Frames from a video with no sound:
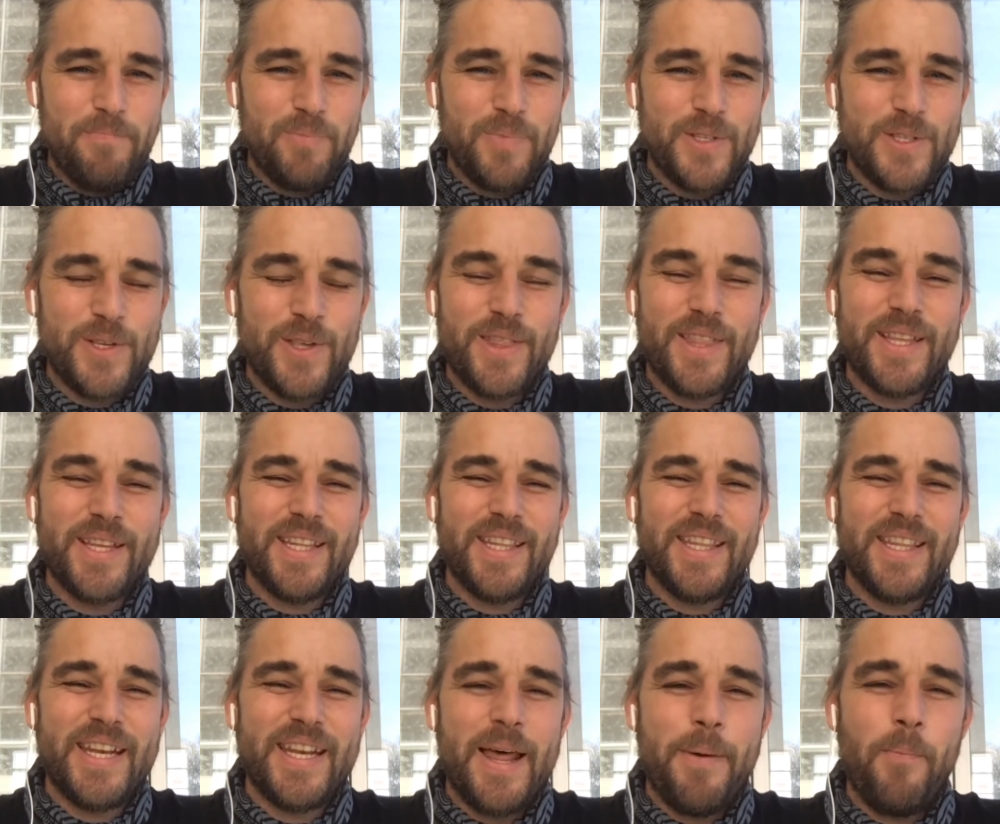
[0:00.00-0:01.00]
So
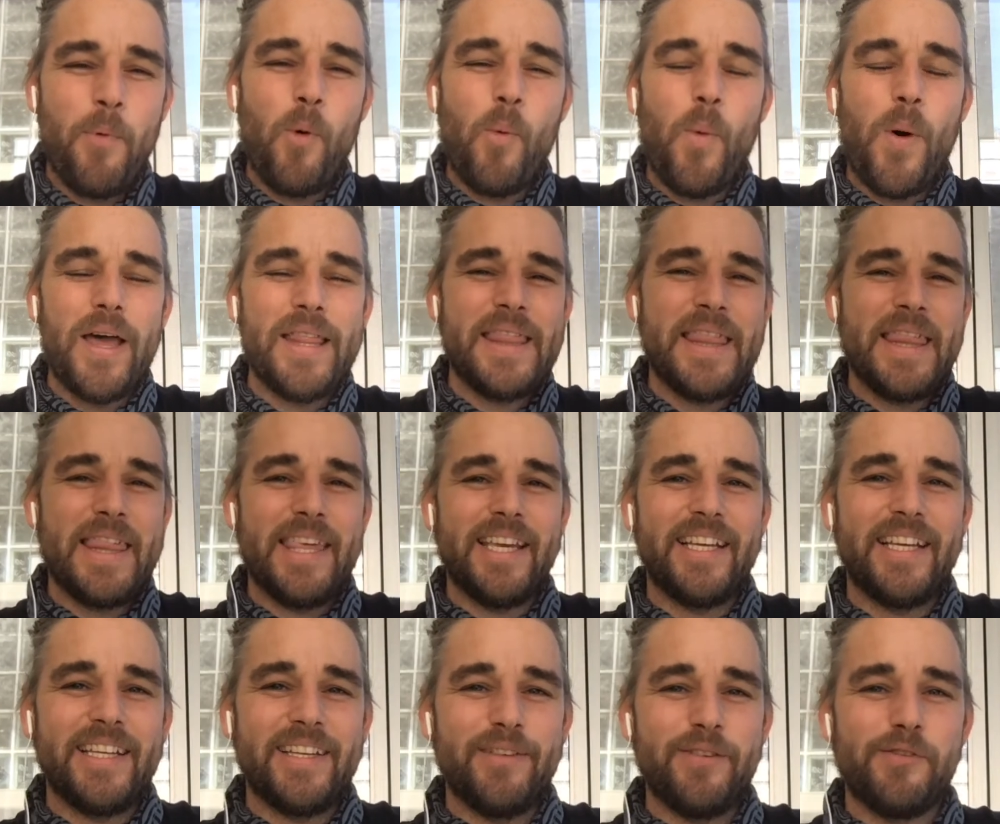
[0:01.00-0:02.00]
the number one
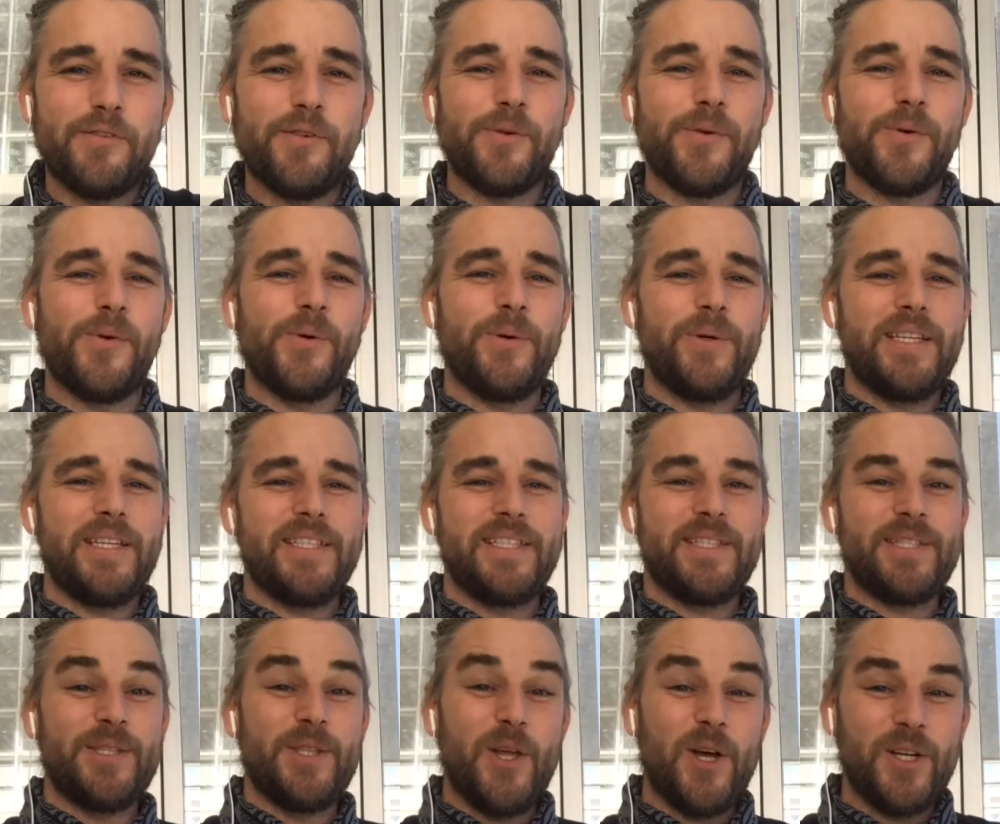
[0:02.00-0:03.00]
thing for
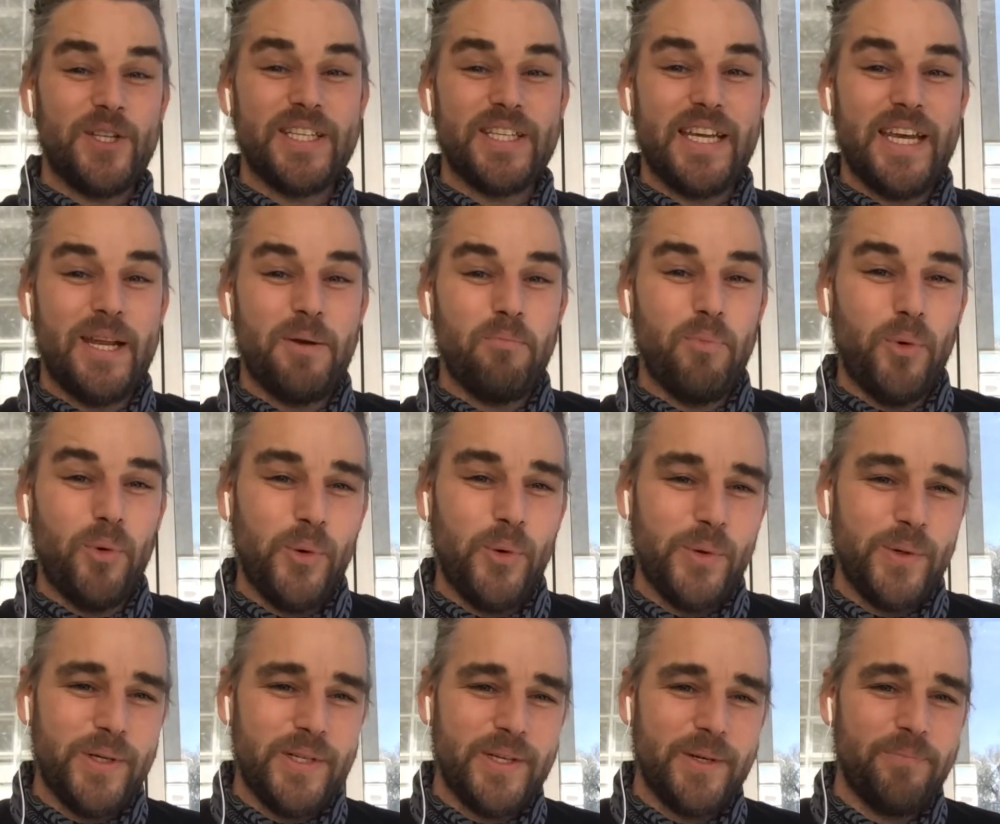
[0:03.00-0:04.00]
audience not to get
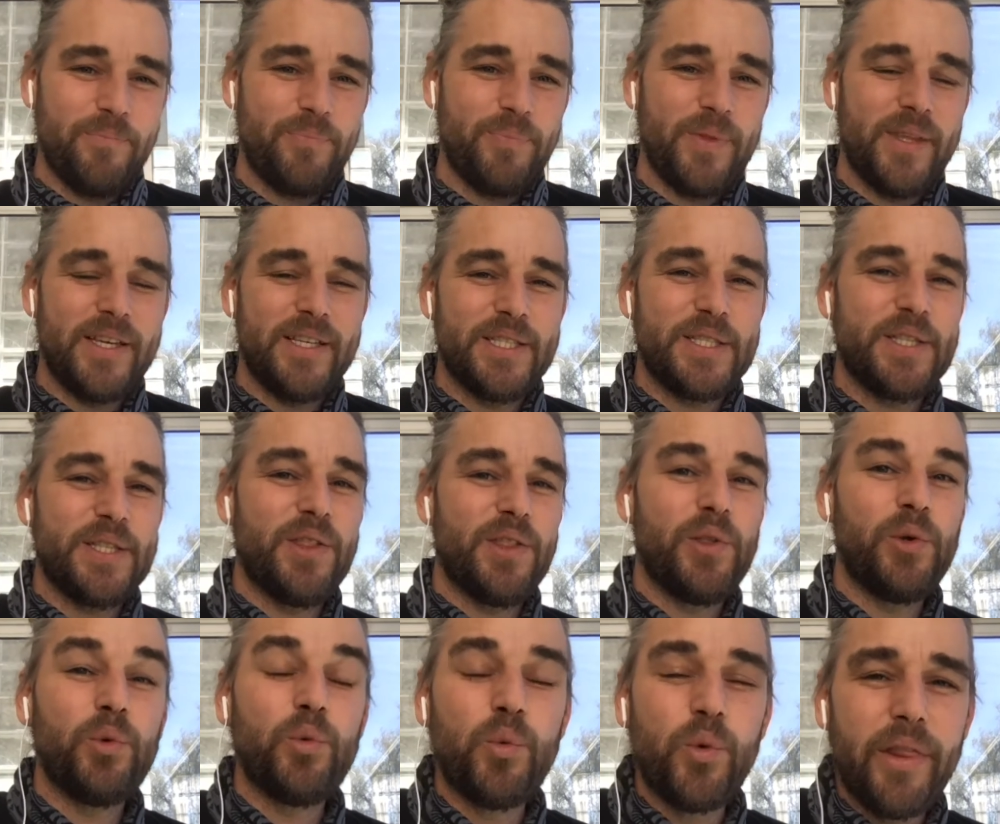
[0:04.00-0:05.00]
bored is
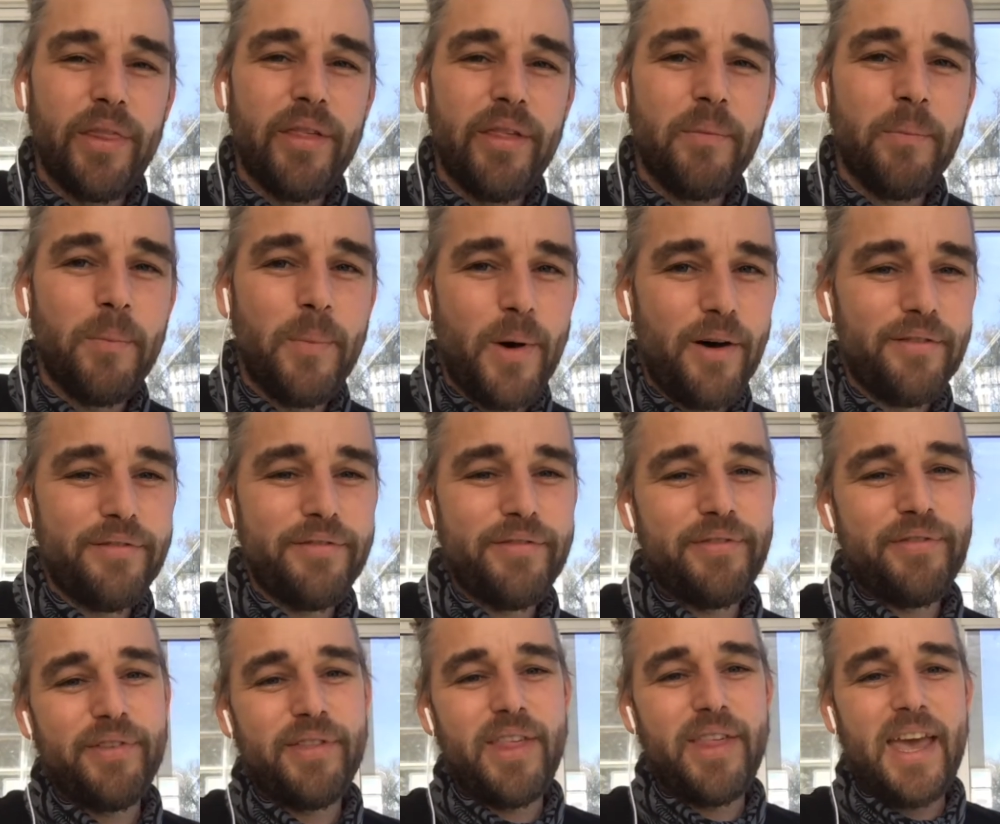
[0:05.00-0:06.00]
the rhythm
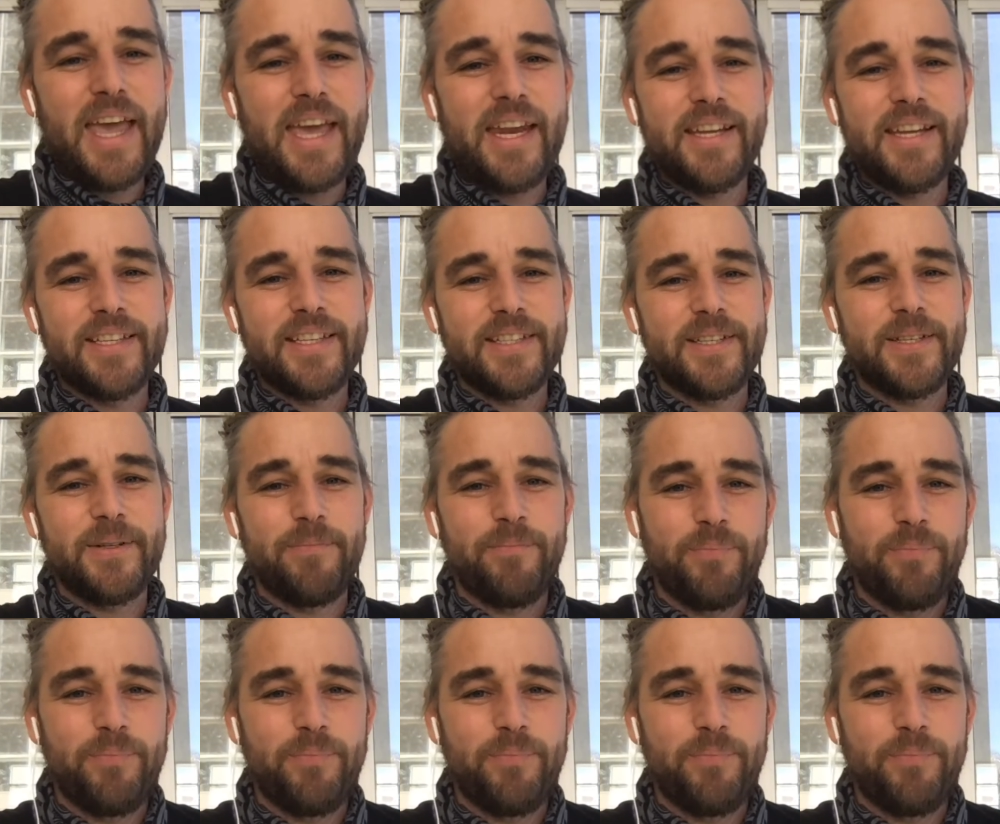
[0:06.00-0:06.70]
of the edit.